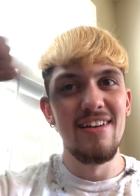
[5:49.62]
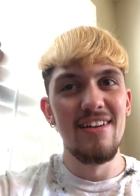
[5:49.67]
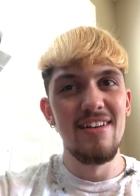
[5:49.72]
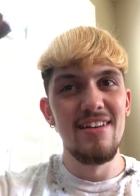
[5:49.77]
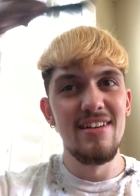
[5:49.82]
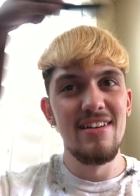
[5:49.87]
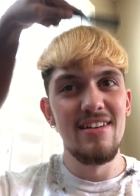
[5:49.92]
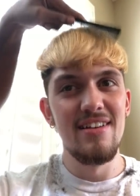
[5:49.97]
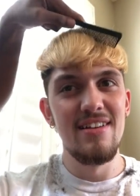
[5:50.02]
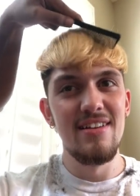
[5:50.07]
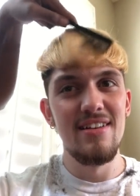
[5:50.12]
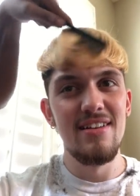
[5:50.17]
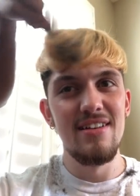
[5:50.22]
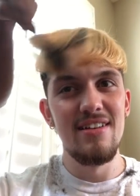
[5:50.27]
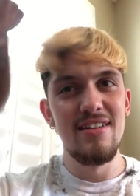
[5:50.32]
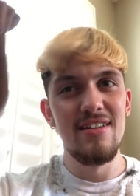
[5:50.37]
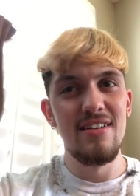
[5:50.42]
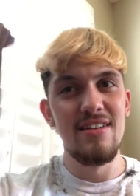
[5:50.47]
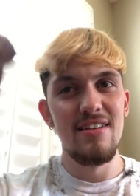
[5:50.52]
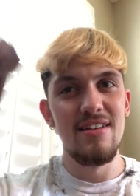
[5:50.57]
You know what I'm
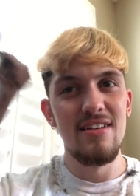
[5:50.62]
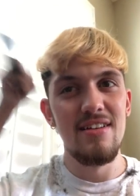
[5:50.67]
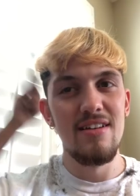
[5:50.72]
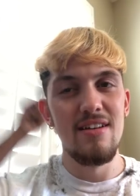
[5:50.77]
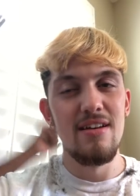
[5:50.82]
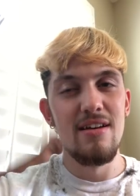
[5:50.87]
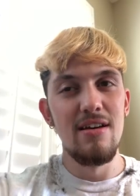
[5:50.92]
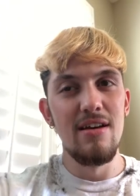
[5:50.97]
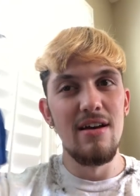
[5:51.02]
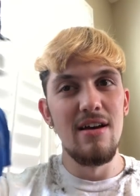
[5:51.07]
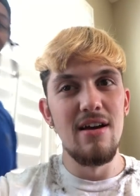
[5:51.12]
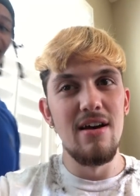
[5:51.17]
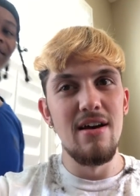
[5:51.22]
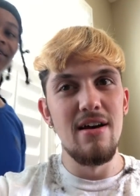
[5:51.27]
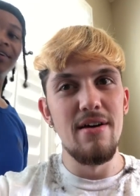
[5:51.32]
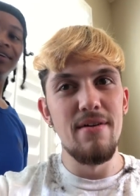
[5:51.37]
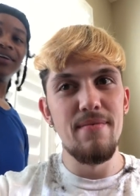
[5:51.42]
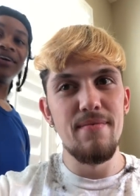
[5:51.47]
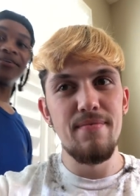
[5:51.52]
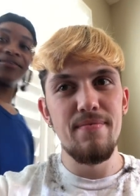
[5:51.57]
saying?
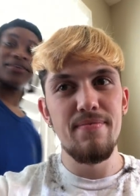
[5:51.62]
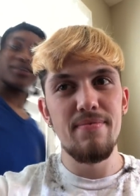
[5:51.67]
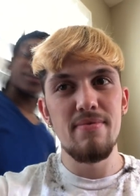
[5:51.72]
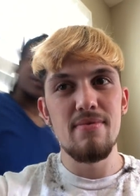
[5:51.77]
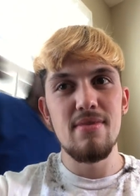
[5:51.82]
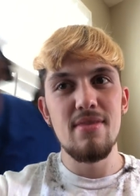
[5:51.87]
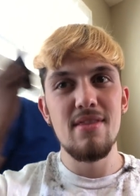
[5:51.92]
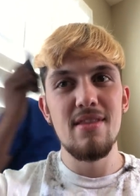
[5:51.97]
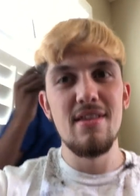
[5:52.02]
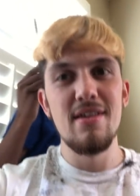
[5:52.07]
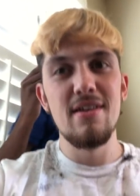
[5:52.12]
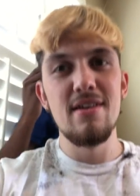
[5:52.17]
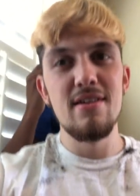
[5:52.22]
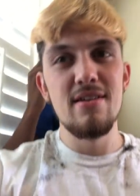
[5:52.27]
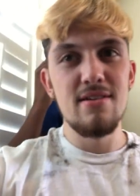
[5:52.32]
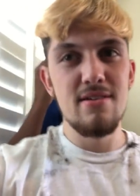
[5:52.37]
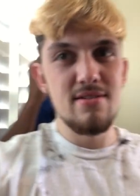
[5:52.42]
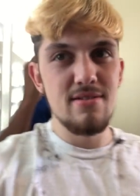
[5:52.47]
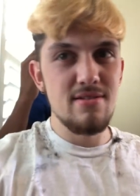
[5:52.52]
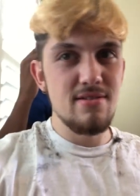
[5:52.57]
There we go.
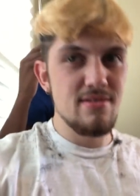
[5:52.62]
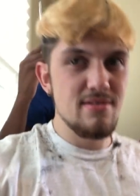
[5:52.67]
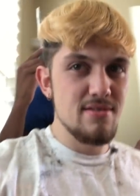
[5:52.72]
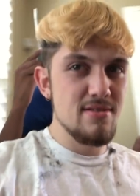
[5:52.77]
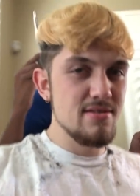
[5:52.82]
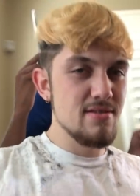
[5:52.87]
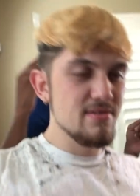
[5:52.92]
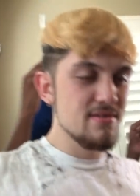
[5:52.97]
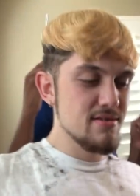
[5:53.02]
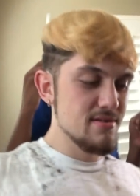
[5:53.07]
Shorter look.